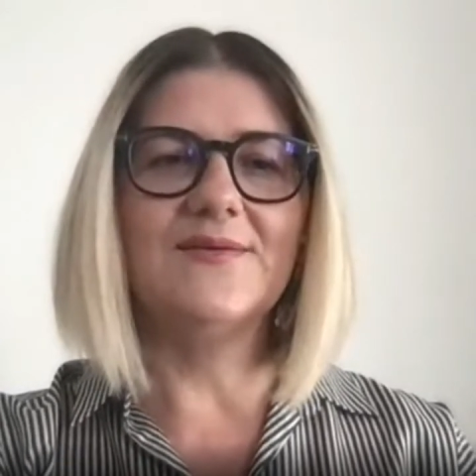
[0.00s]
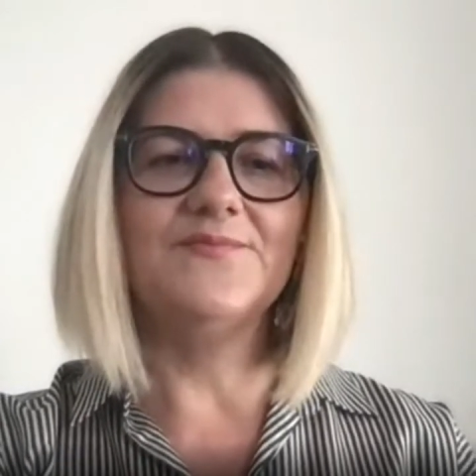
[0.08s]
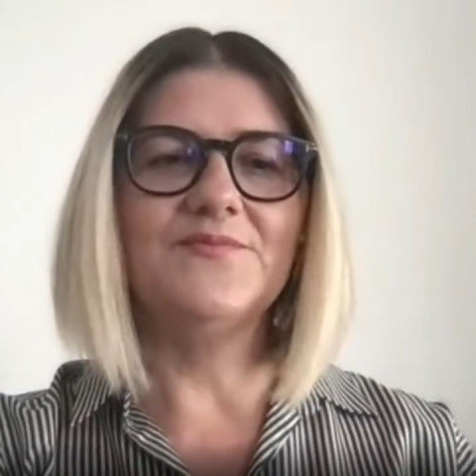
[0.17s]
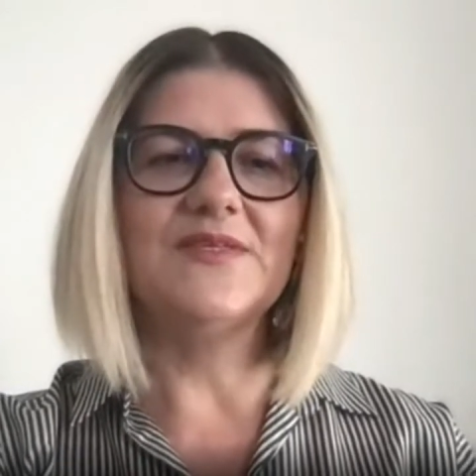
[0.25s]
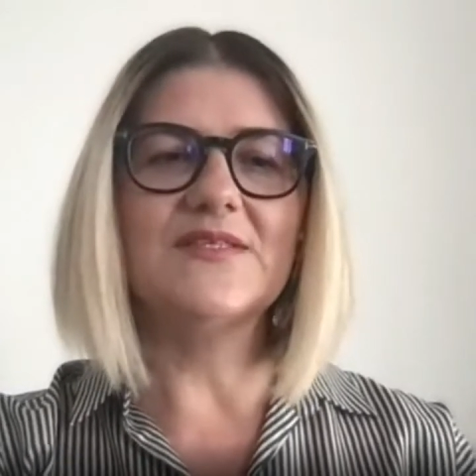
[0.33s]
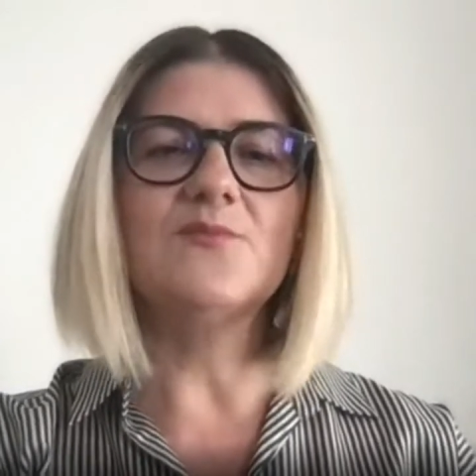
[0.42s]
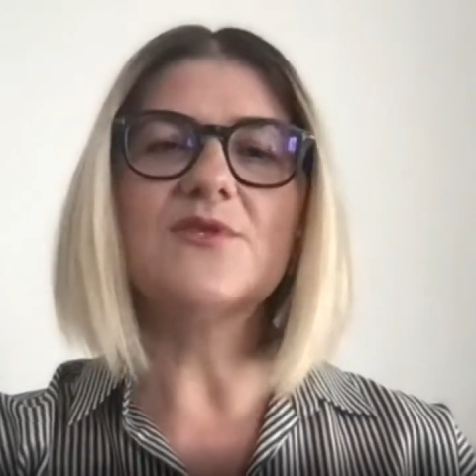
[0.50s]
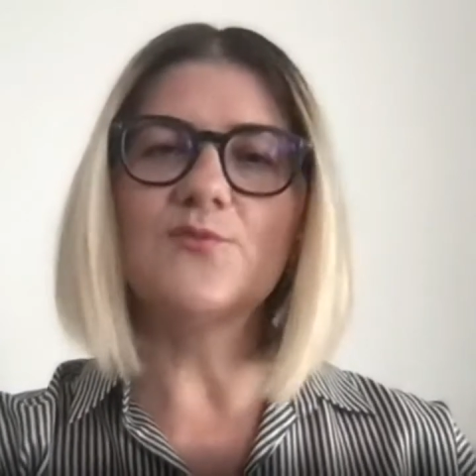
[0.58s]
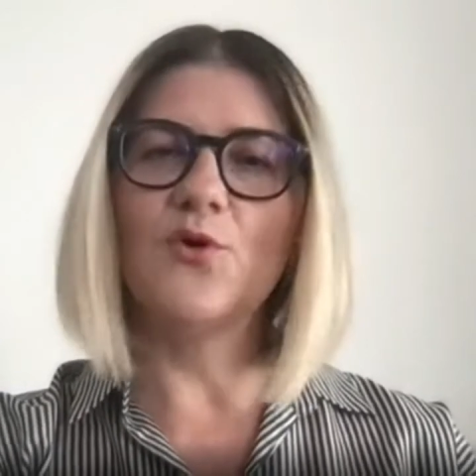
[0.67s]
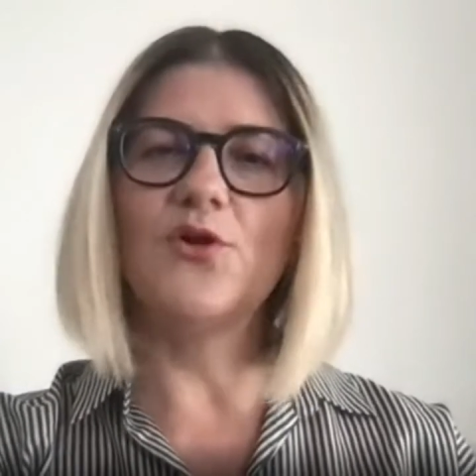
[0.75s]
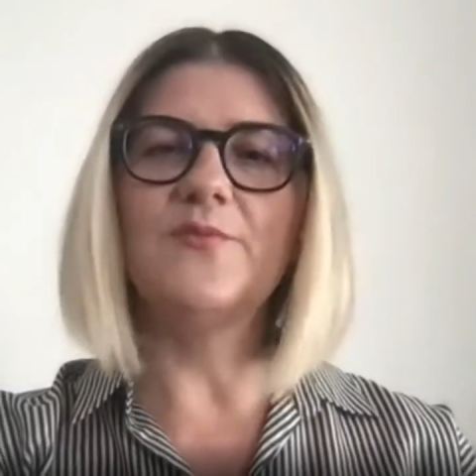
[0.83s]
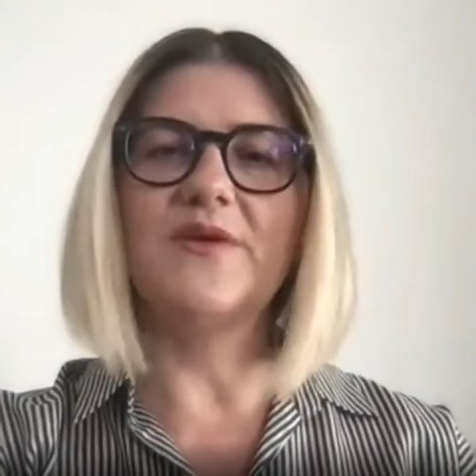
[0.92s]
some
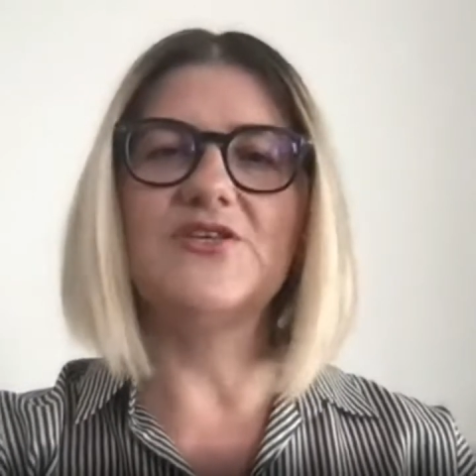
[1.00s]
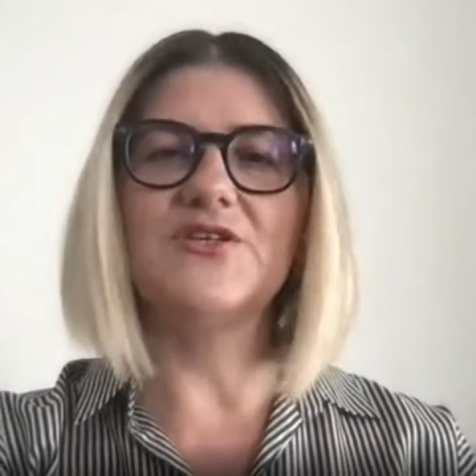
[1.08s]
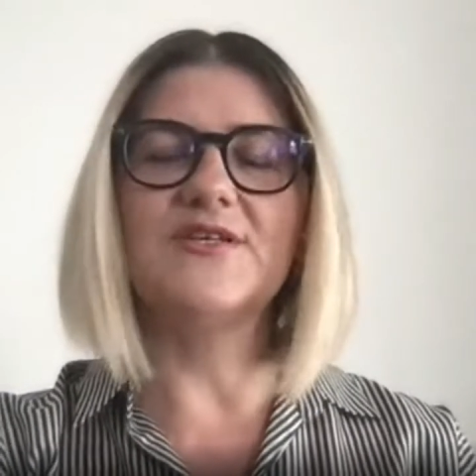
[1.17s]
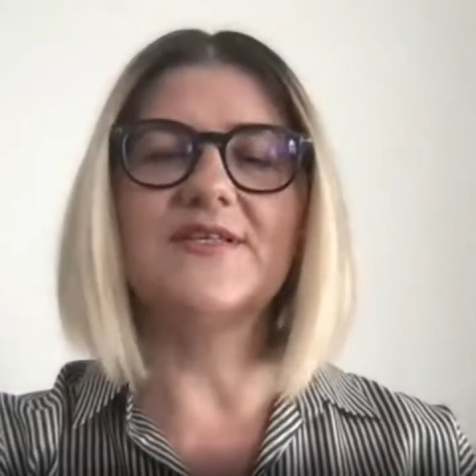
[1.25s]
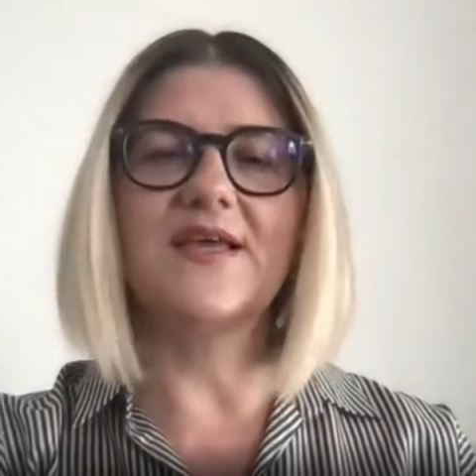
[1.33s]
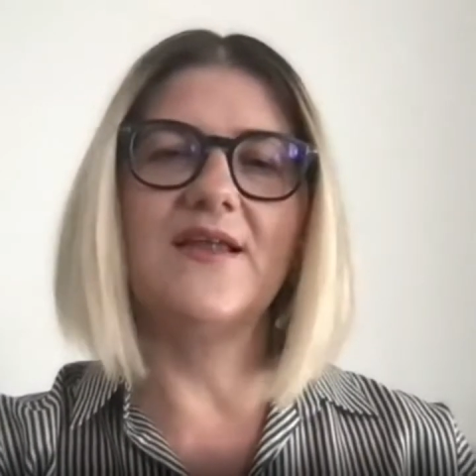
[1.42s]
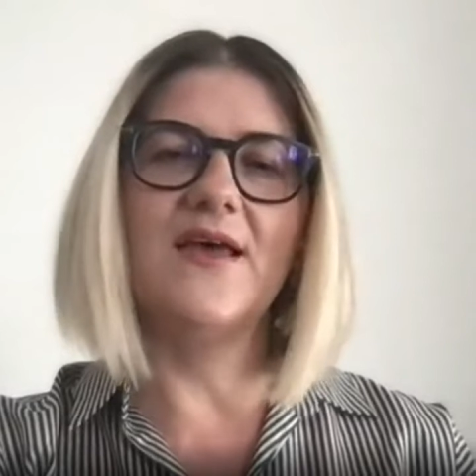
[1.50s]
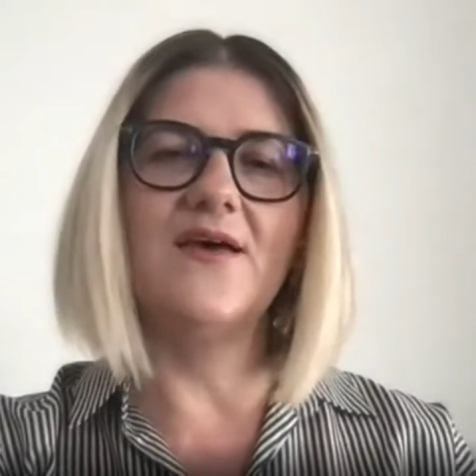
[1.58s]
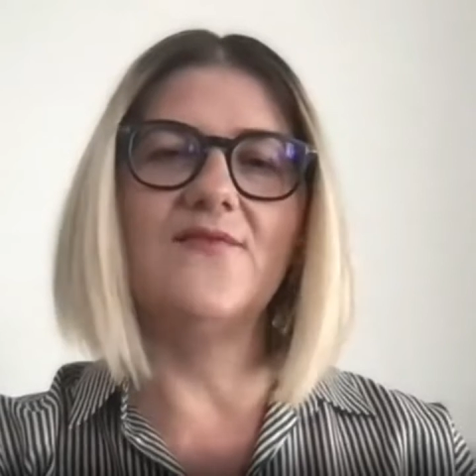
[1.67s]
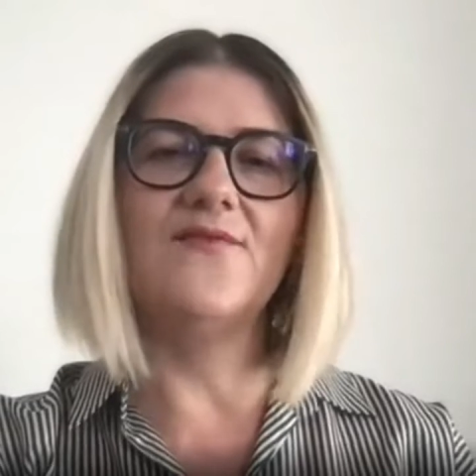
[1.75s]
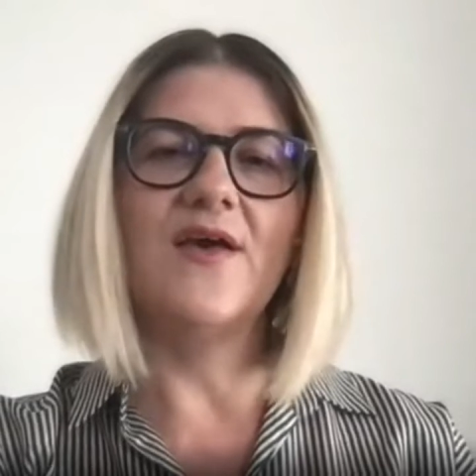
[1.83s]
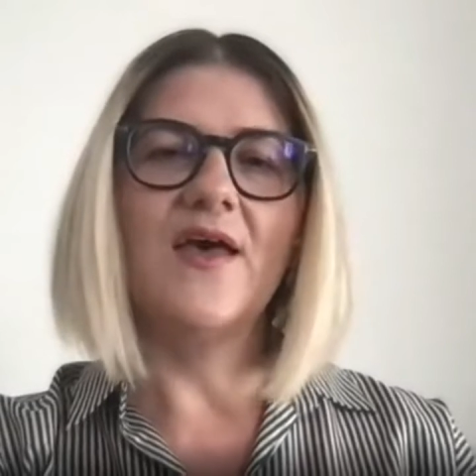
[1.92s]
small measures can
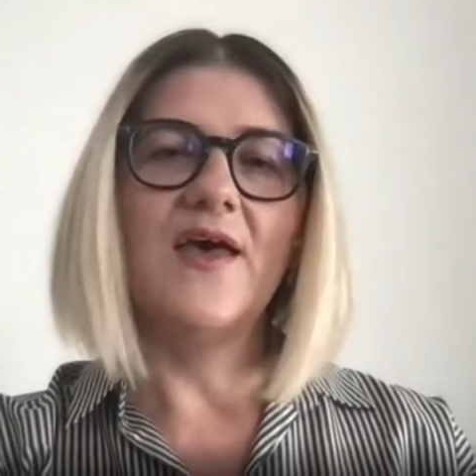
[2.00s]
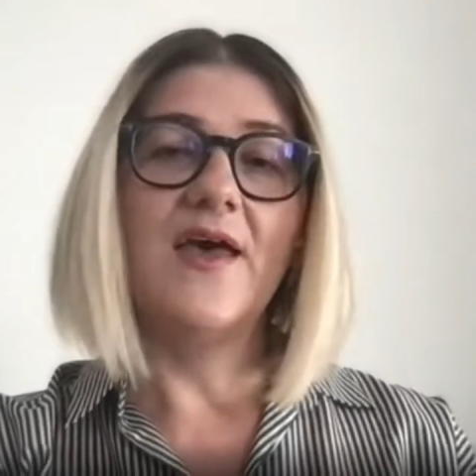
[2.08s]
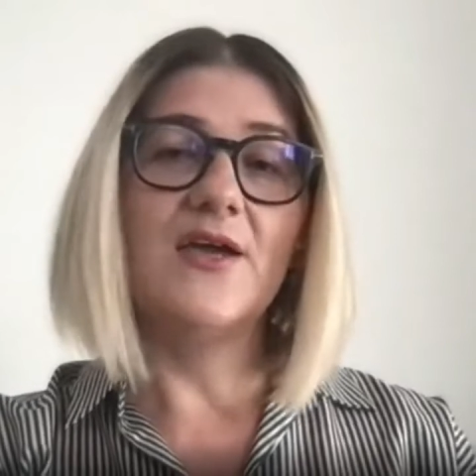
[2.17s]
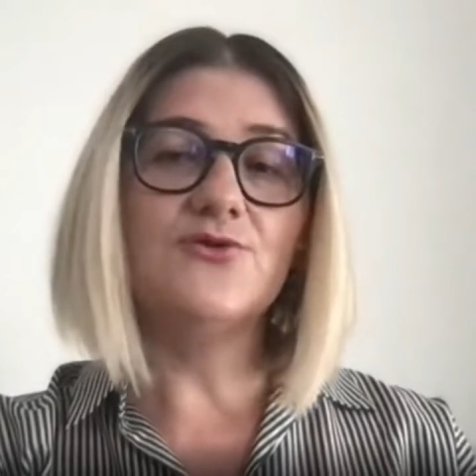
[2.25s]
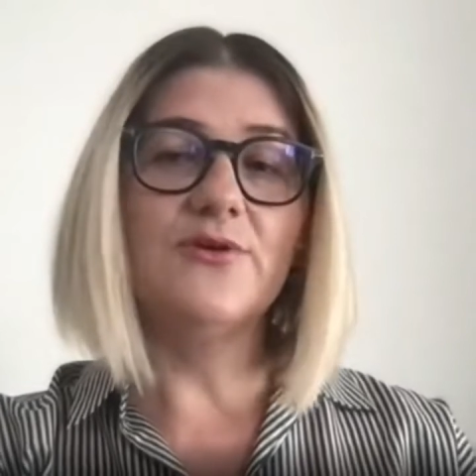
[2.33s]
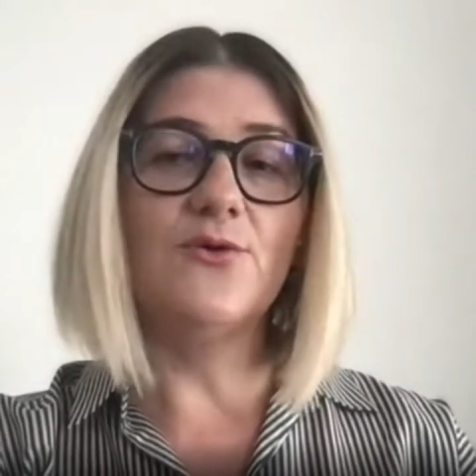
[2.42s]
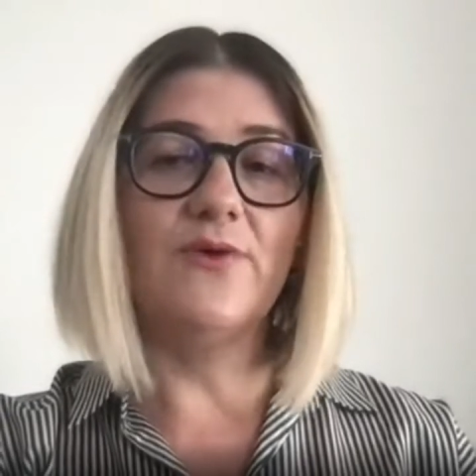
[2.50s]
have actually